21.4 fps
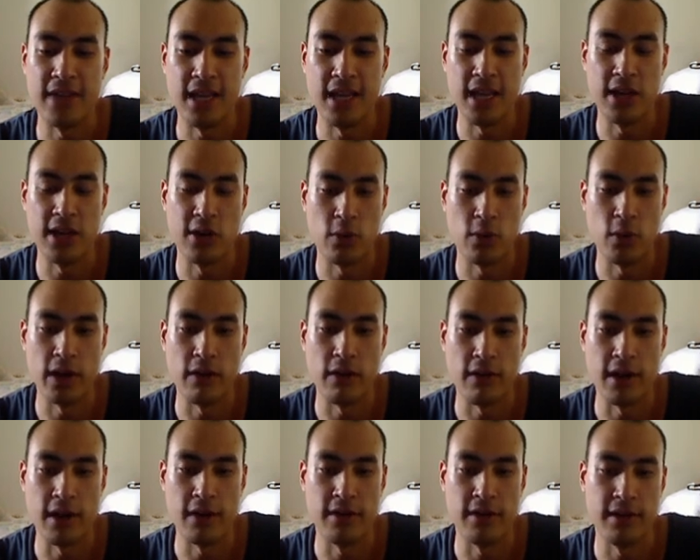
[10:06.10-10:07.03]
your way
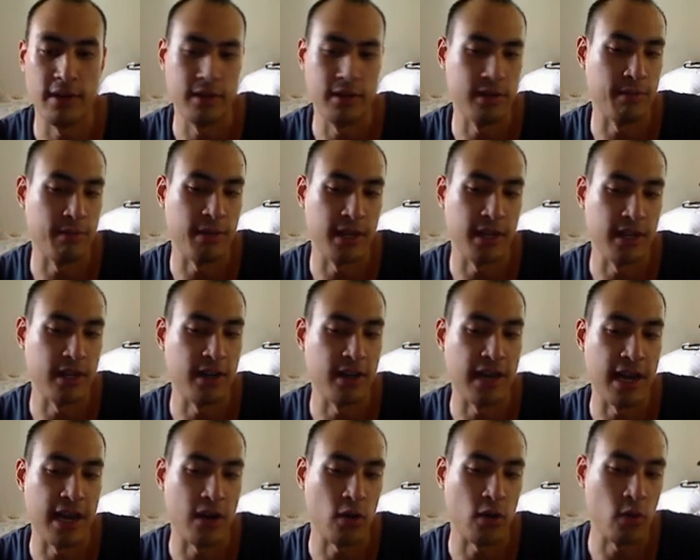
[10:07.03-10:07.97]
around it depending on
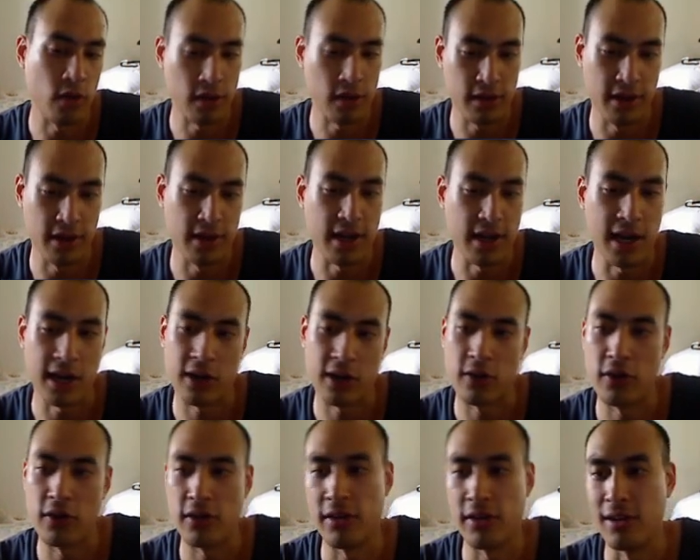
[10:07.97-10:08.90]
how quickly and
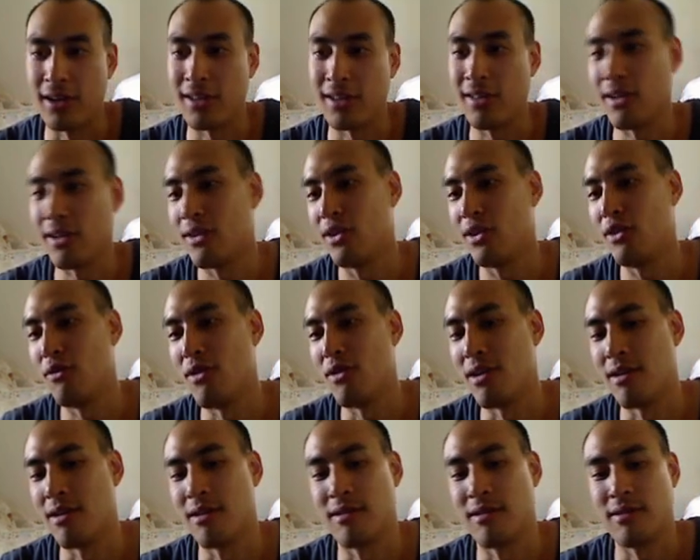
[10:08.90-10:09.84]
accurately a clicker you
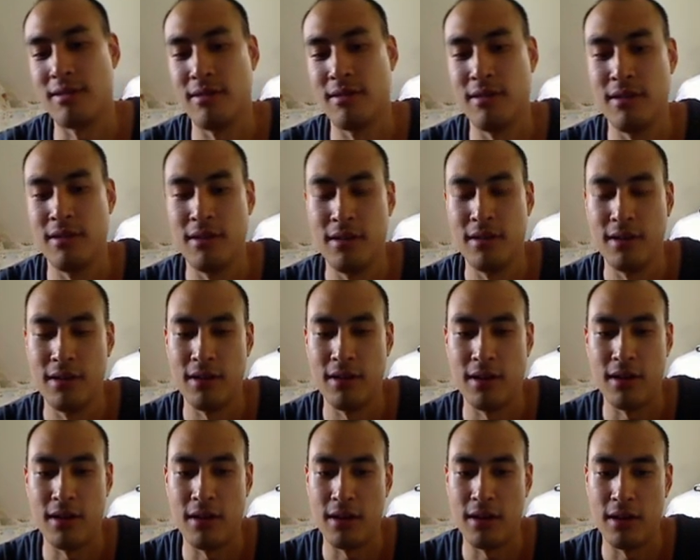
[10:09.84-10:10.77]
are.
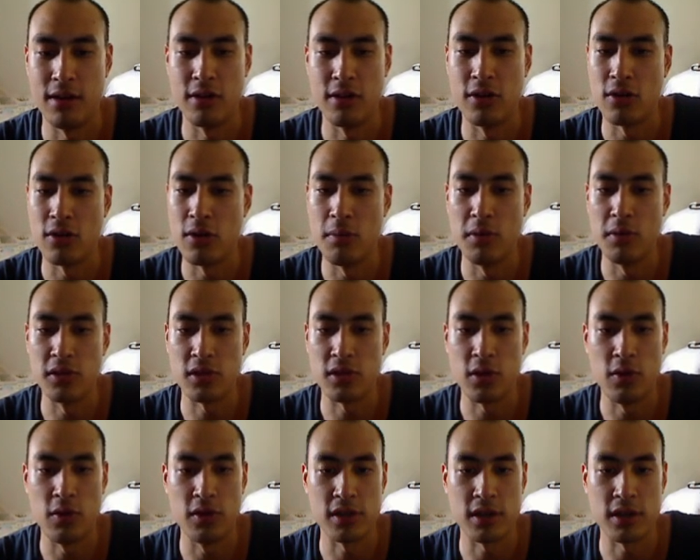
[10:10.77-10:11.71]
You're almost
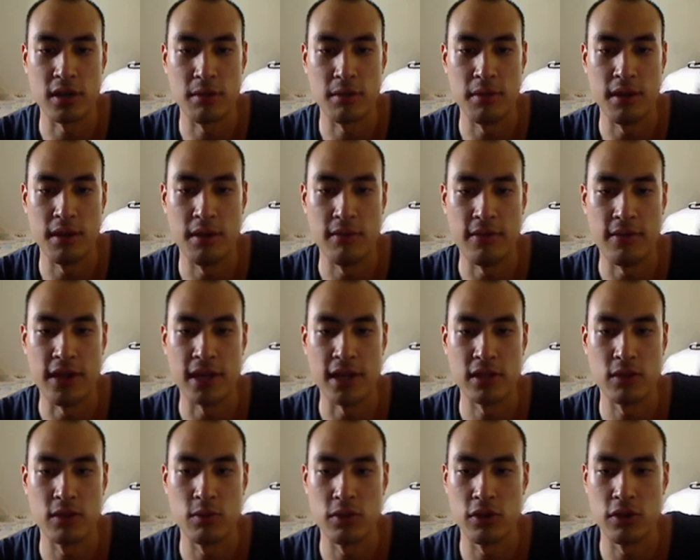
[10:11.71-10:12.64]
always going to be
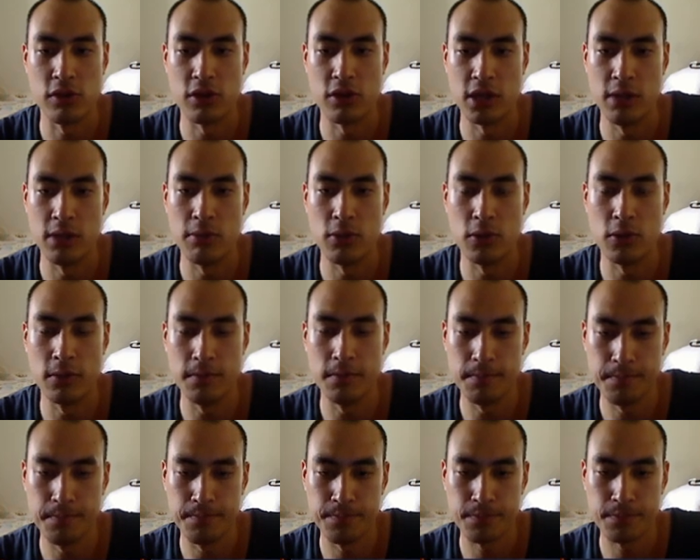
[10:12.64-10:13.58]
faster with your keyboard.
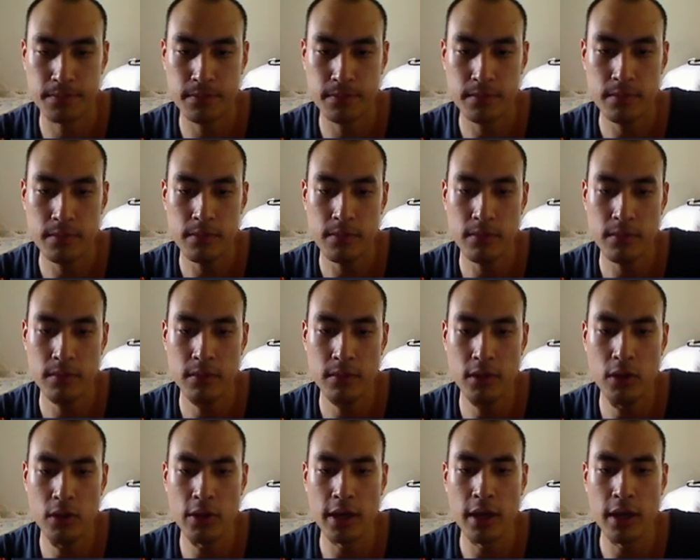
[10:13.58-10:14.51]

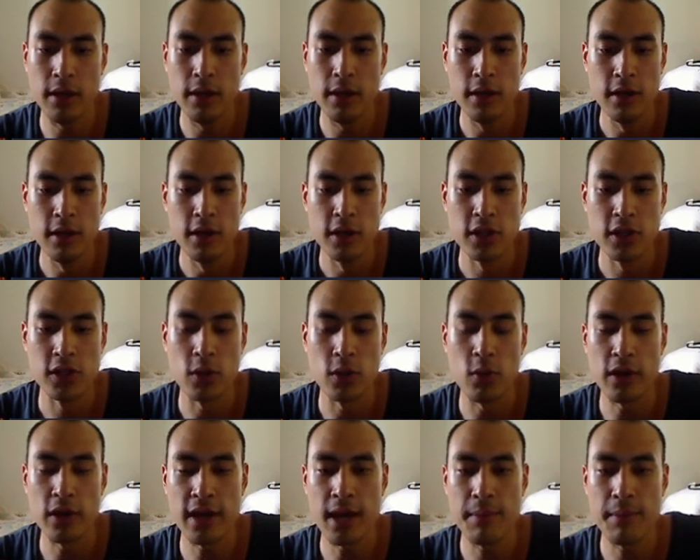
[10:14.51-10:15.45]
Okay, so
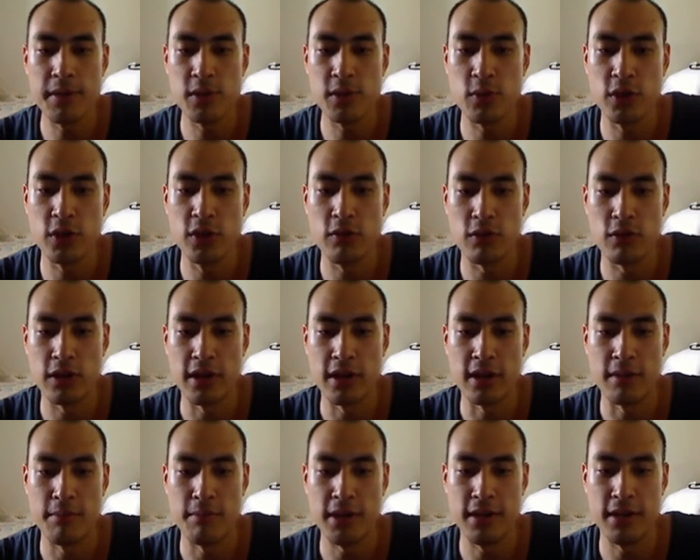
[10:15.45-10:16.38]
what happens when you run out
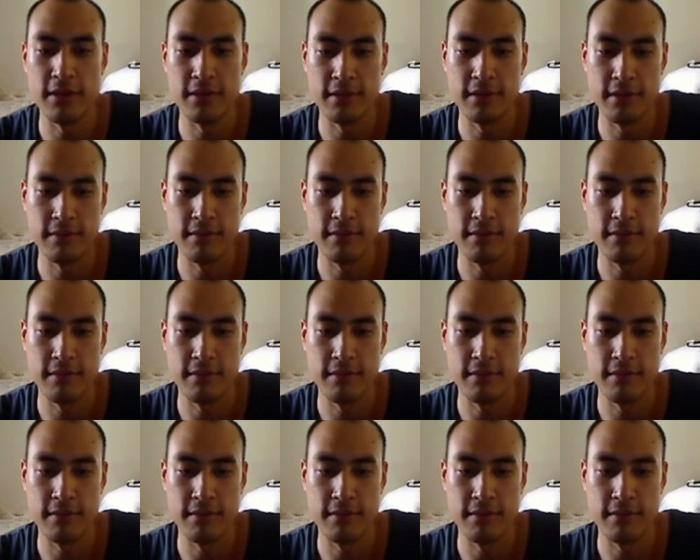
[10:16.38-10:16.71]
of buttons?